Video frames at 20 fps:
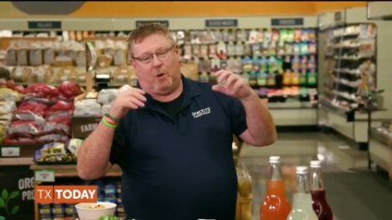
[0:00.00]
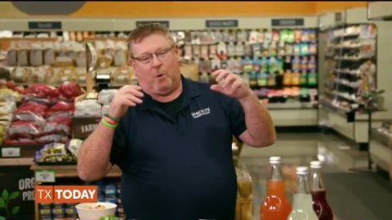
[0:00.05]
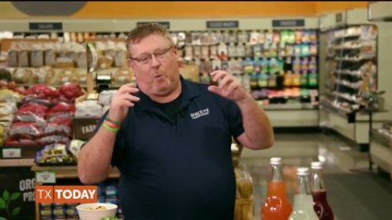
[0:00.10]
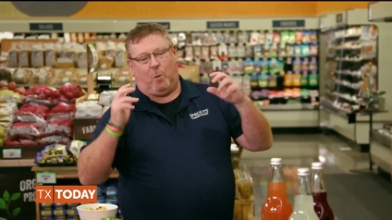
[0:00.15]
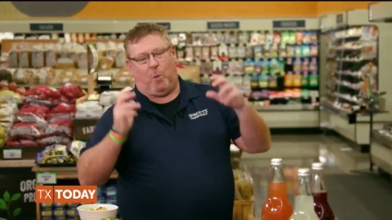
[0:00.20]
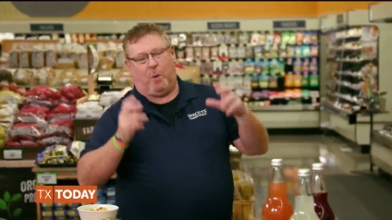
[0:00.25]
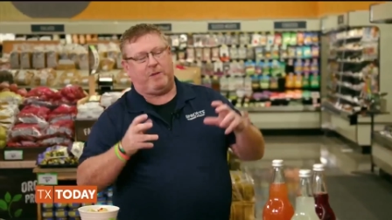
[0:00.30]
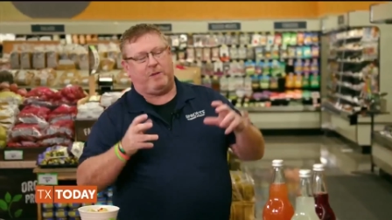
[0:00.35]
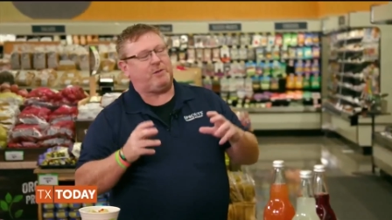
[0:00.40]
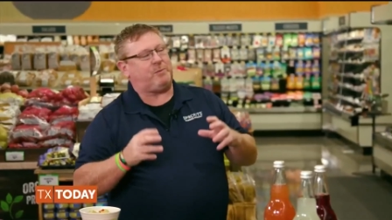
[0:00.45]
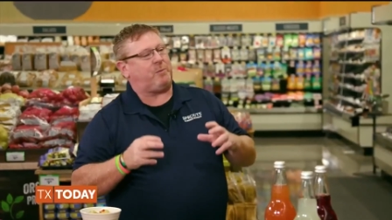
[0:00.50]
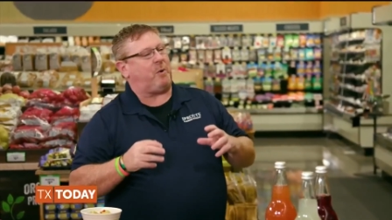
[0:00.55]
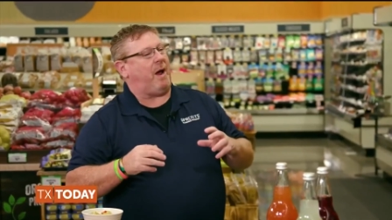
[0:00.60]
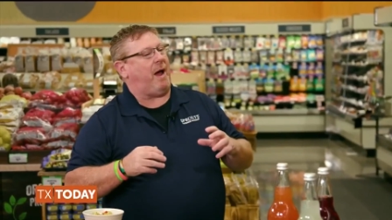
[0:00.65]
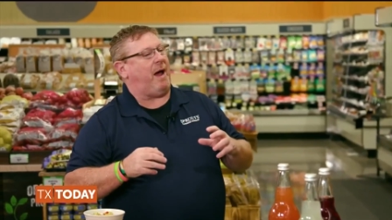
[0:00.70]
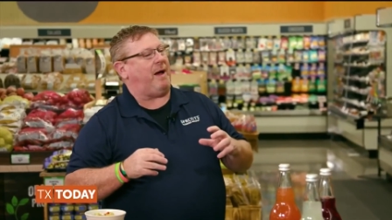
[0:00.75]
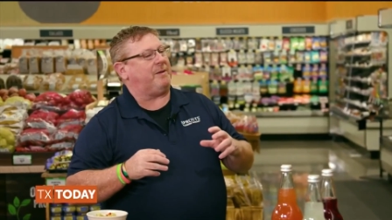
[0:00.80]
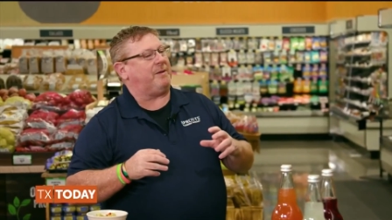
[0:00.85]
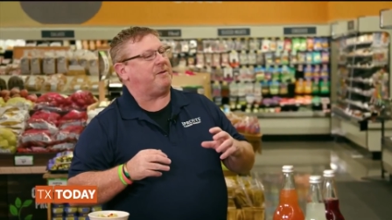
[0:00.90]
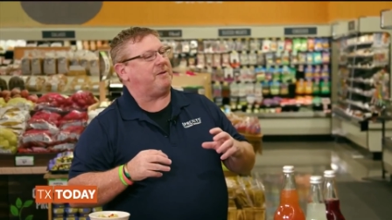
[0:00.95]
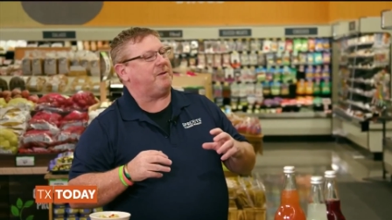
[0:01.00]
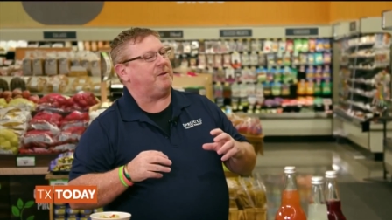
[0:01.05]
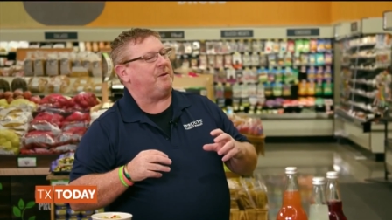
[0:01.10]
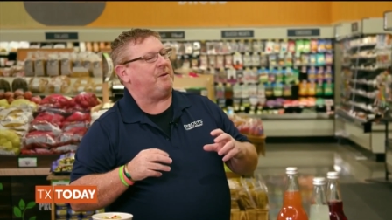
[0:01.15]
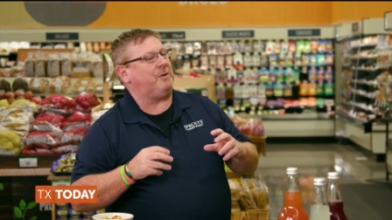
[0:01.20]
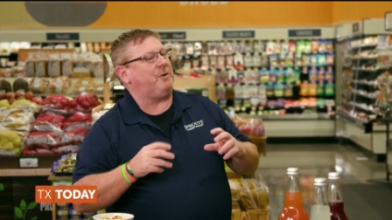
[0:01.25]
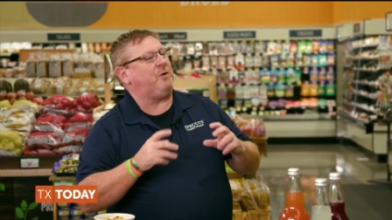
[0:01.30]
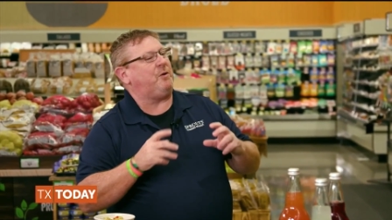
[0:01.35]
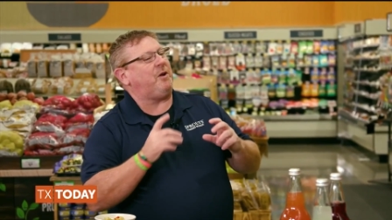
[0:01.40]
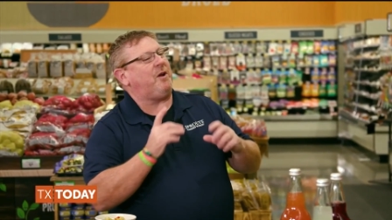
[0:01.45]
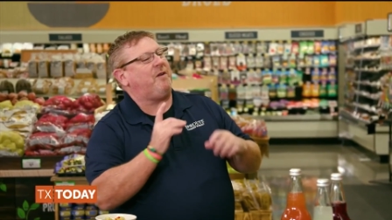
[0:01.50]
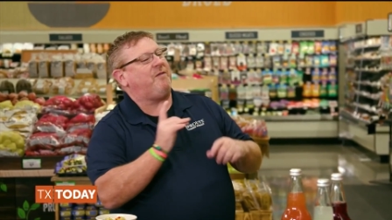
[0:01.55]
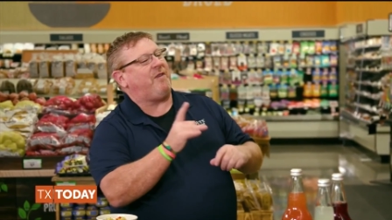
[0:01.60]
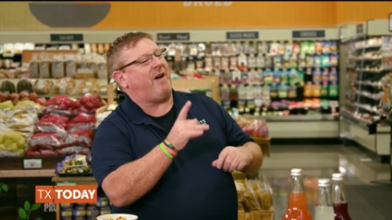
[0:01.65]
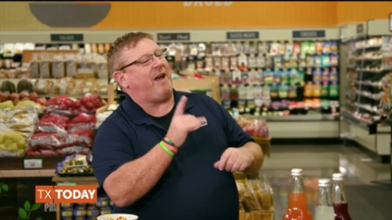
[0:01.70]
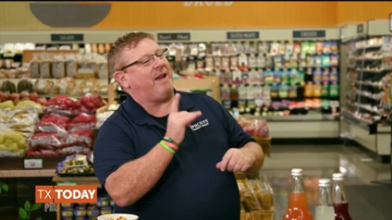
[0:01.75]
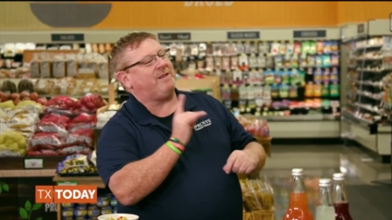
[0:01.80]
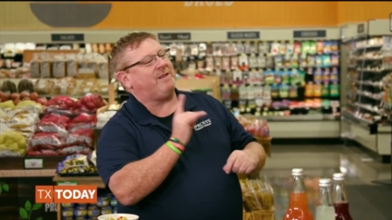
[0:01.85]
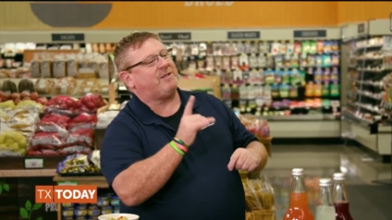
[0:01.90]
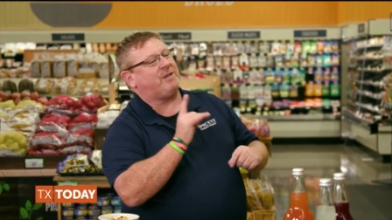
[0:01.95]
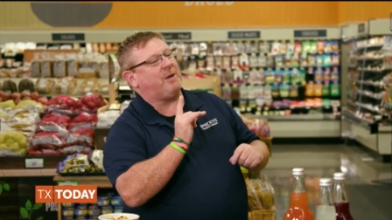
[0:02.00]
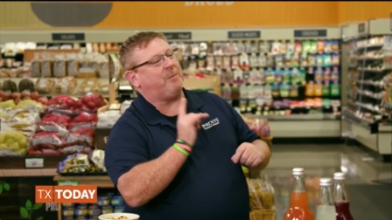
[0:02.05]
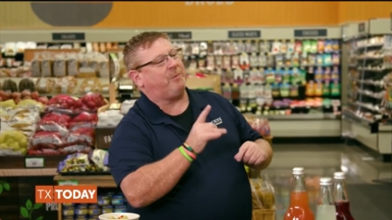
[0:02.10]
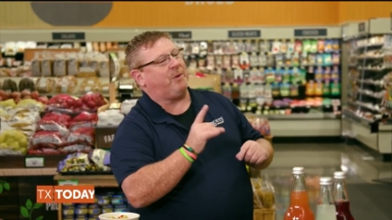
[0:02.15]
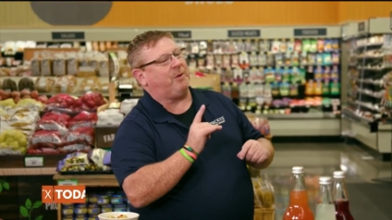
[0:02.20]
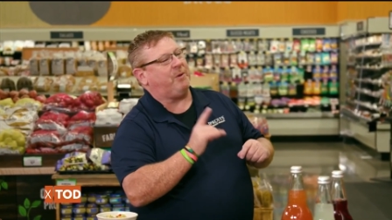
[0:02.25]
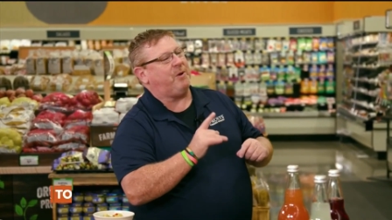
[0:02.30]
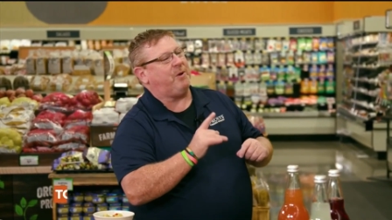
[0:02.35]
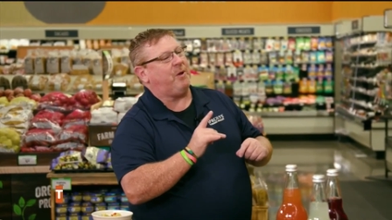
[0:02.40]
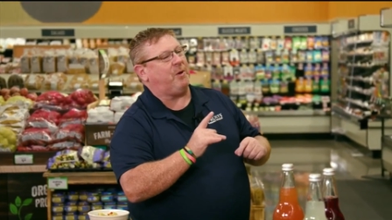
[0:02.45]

with Sprouts, you're going to find something